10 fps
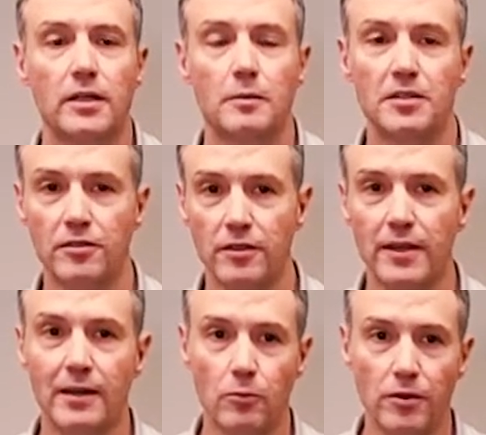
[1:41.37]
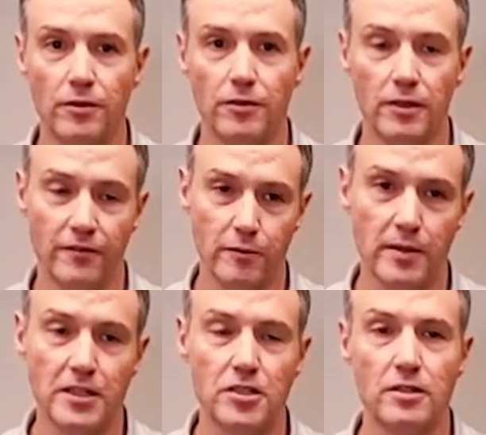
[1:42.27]
and send that with the
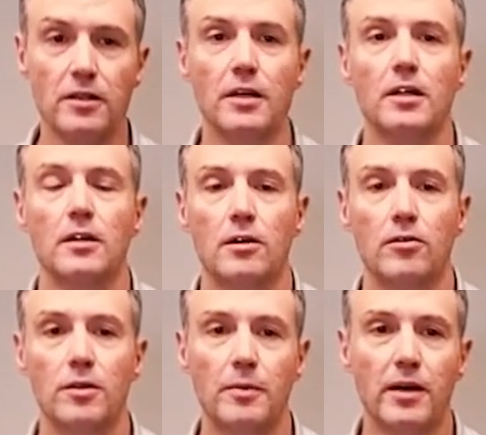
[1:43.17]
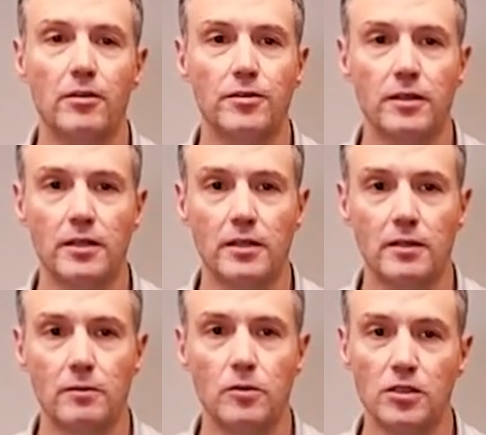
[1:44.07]
information on the belt,
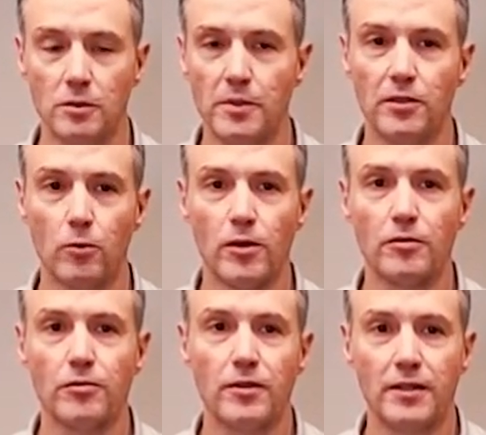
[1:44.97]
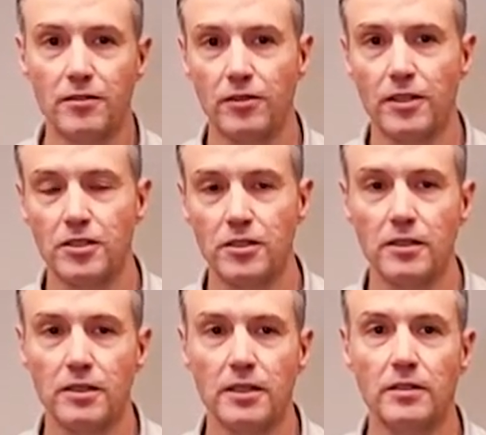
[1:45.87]
we should be able to work through that
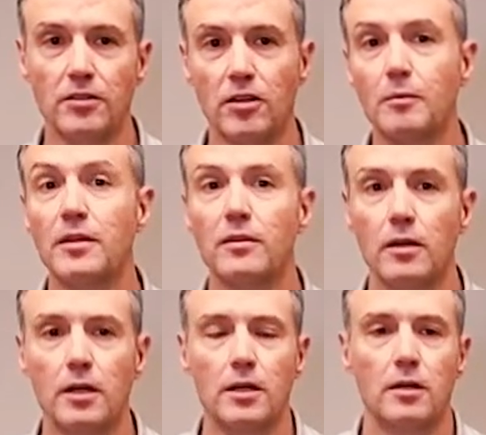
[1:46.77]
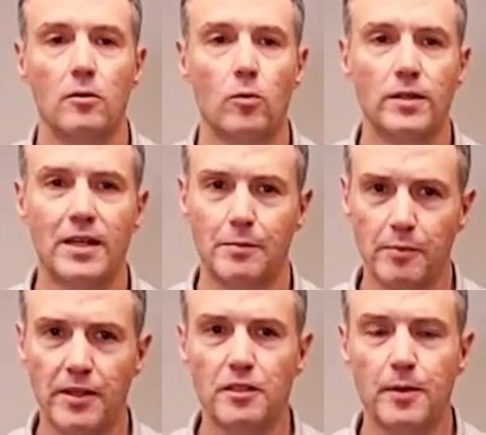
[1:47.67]
discussion and determine what type
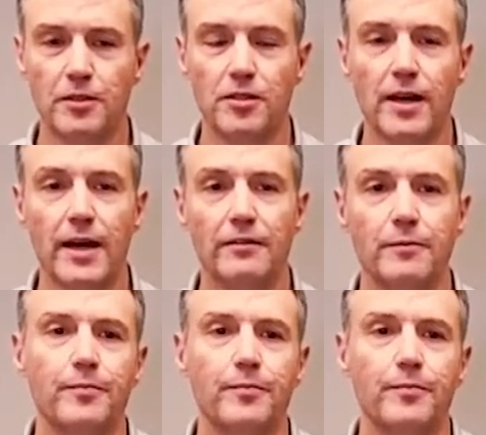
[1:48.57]
of base belt you have.